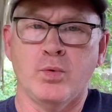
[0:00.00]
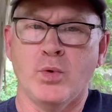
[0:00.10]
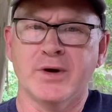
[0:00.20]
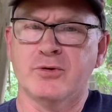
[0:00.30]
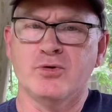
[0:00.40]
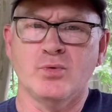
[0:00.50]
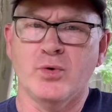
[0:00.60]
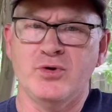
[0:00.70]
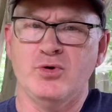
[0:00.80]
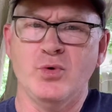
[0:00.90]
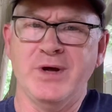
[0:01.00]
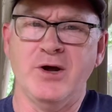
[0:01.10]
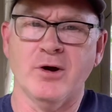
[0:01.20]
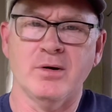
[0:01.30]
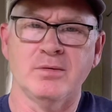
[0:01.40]
what are you doing
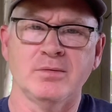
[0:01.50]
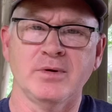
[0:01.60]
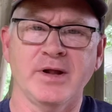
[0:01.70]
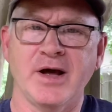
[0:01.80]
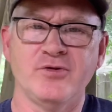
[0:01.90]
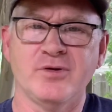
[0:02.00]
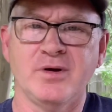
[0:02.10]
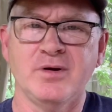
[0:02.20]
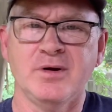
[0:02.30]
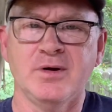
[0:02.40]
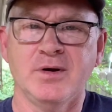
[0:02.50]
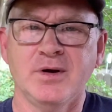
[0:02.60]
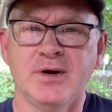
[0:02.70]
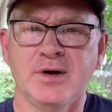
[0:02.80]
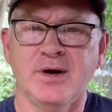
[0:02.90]
here, Elijah?
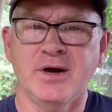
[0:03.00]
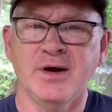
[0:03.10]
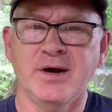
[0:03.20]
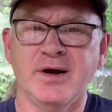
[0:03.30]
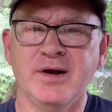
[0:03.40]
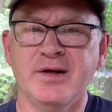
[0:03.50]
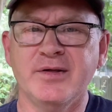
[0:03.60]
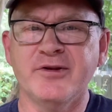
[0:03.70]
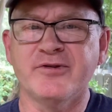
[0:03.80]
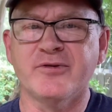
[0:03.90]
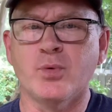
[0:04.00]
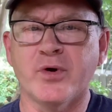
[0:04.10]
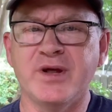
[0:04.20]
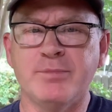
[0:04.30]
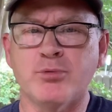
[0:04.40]
And this is
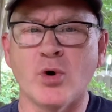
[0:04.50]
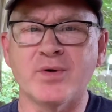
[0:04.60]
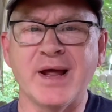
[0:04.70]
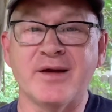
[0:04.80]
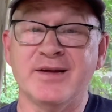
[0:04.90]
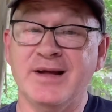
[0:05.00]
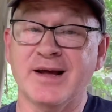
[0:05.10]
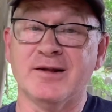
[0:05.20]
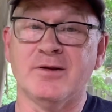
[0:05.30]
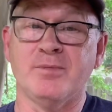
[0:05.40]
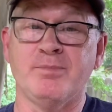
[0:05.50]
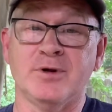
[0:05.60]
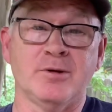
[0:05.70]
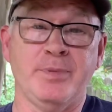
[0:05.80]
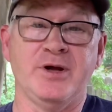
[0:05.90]
where he broke down and he had a
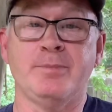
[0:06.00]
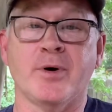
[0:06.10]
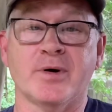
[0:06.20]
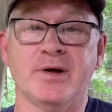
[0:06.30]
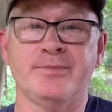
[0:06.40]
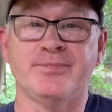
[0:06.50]
little pity party.